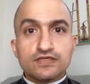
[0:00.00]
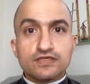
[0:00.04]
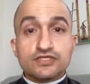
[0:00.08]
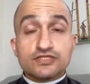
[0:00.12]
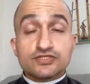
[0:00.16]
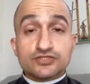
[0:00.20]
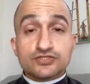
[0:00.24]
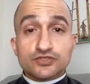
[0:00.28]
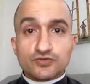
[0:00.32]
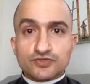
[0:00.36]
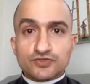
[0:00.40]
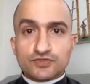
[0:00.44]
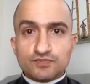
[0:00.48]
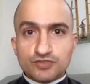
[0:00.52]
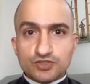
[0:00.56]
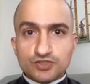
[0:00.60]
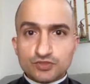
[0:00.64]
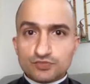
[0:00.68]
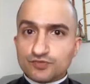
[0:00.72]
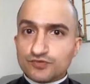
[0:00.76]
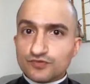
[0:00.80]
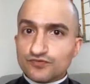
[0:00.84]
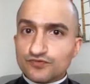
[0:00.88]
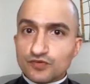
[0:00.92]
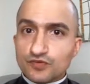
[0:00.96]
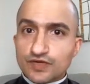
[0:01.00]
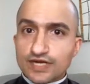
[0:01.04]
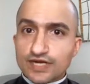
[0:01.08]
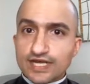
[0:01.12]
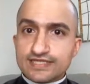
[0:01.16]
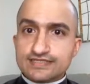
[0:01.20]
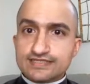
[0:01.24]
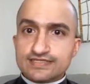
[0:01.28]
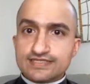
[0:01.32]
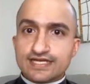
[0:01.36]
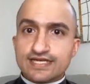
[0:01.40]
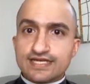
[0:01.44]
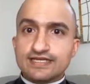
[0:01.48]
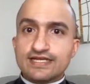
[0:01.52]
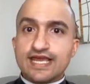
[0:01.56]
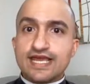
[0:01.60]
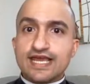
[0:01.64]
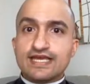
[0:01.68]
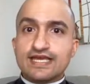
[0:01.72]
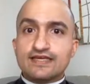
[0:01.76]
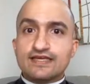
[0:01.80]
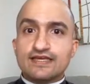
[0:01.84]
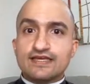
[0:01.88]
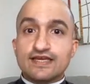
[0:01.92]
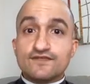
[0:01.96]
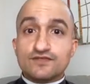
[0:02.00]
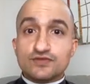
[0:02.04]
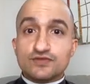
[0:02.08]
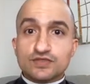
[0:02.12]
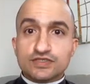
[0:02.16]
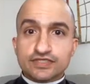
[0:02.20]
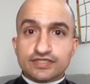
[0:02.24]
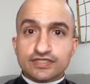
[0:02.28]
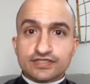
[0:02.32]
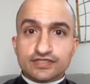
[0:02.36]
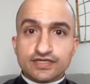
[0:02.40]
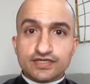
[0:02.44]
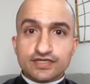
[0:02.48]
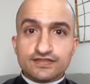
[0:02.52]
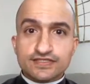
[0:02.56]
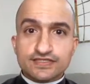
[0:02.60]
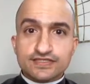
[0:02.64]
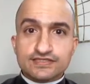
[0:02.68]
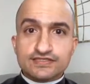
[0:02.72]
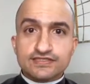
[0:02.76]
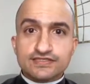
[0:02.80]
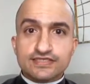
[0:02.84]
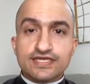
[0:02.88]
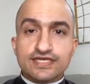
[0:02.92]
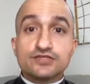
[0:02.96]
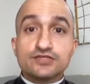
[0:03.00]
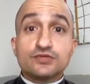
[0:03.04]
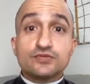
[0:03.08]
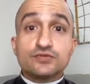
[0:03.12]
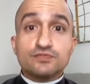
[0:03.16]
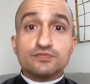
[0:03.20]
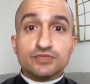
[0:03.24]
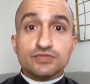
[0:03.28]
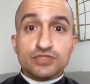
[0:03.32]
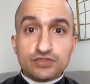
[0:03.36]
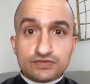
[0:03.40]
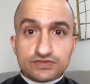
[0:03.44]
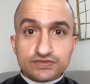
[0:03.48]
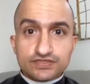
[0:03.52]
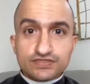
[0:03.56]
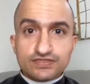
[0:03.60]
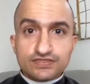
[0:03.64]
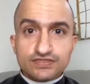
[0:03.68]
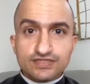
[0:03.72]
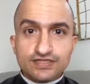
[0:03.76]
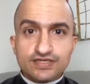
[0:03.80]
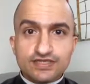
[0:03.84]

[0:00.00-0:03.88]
So the mute before had said, hey, if you click on this, it'll mute.